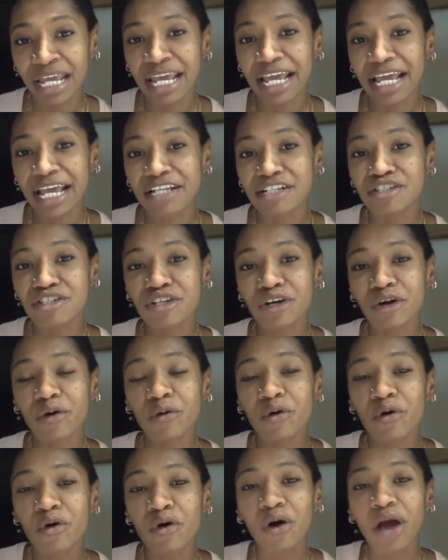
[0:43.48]
And
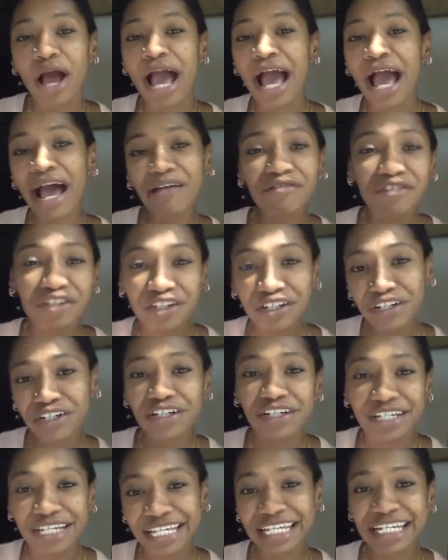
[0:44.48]
so
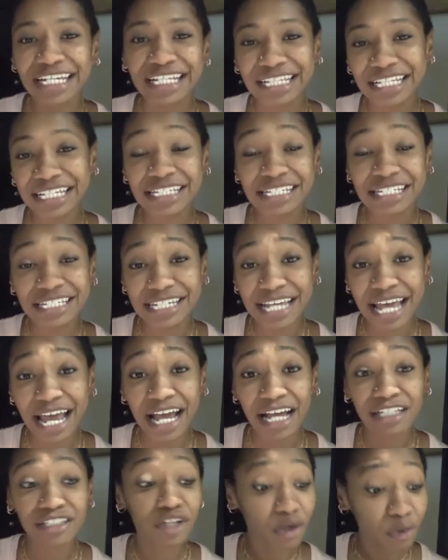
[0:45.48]
after hitting these
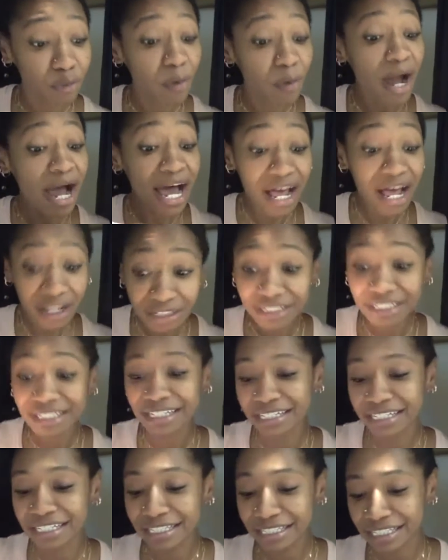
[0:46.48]
snags, or while
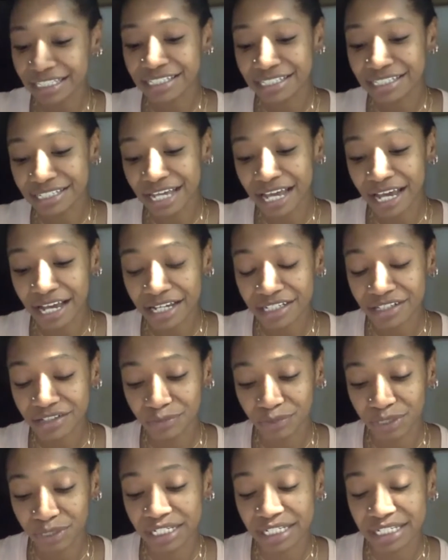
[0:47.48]
hitting these snags,
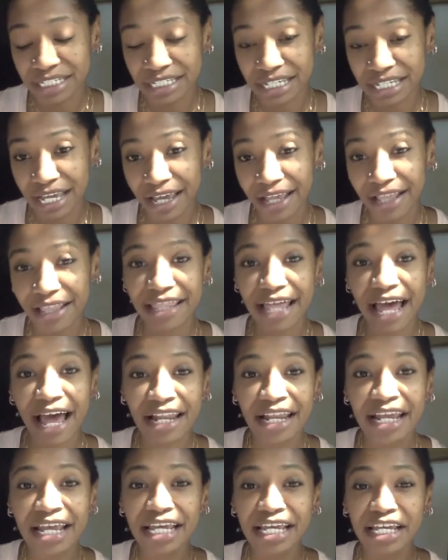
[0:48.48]
we could say that
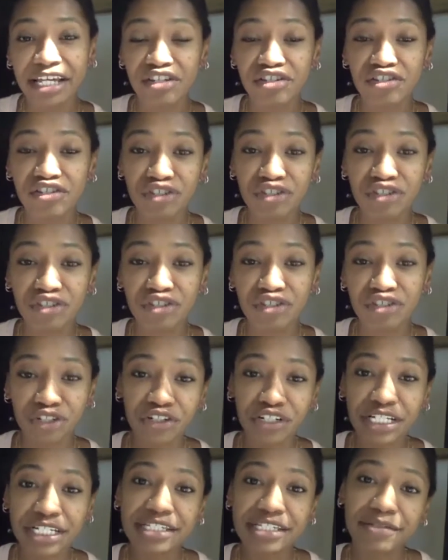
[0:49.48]

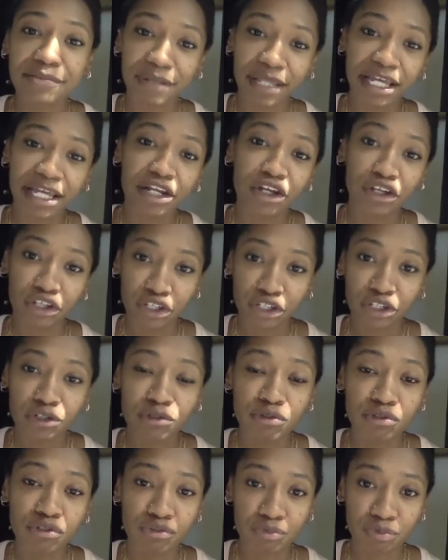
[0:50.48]
endurance played a
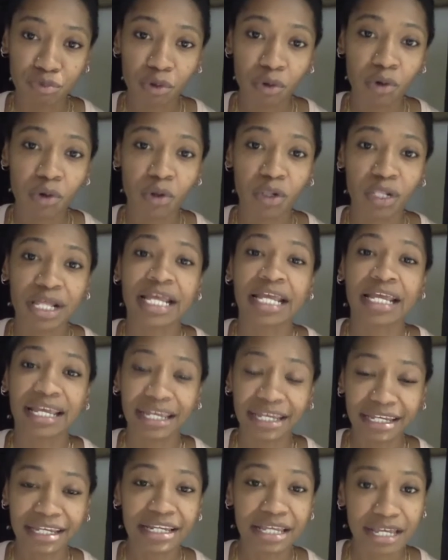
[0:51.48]
huge role
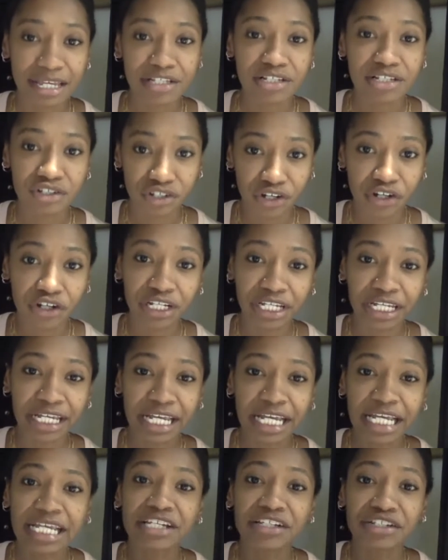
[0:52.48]
in his journey.
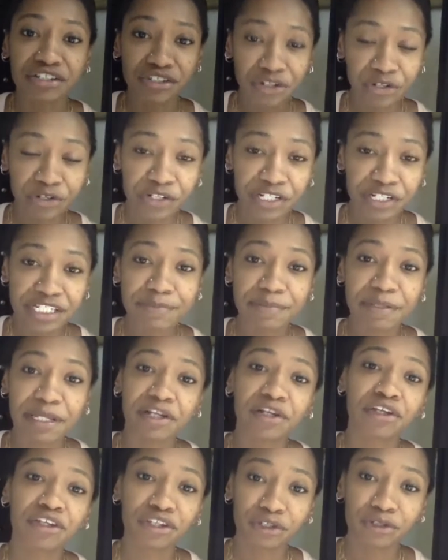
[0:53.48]
Endurance played a
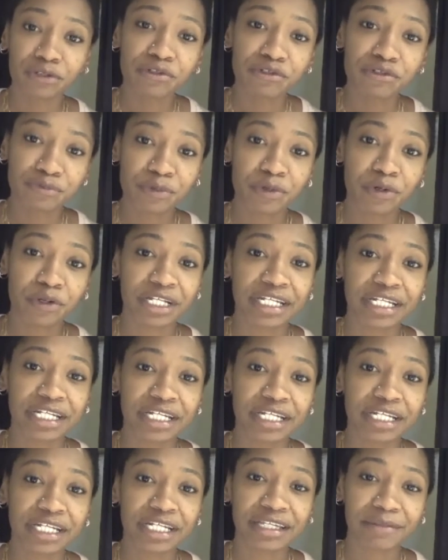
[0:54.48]
huge role in
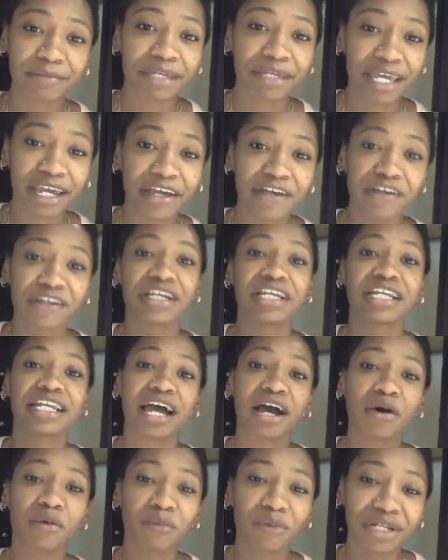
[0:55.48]
him carrying
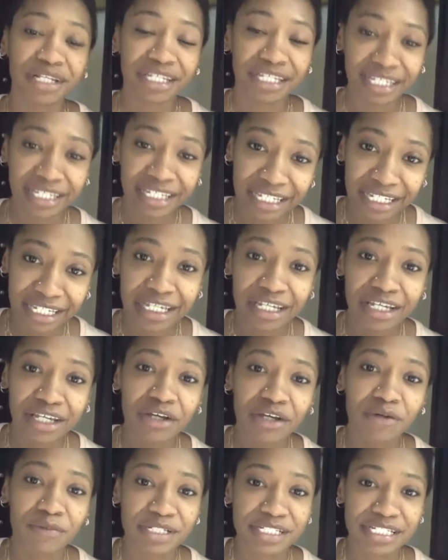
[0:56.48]
out what he
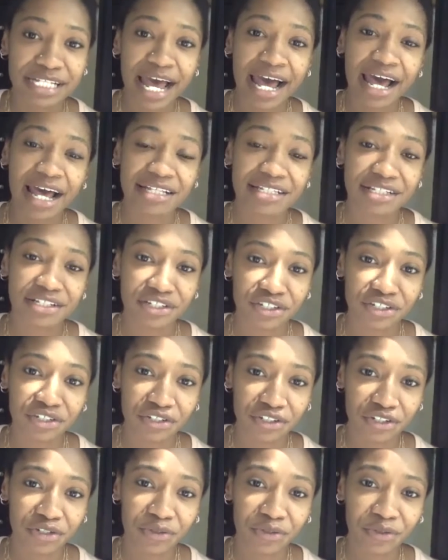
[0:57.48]
was asked to do.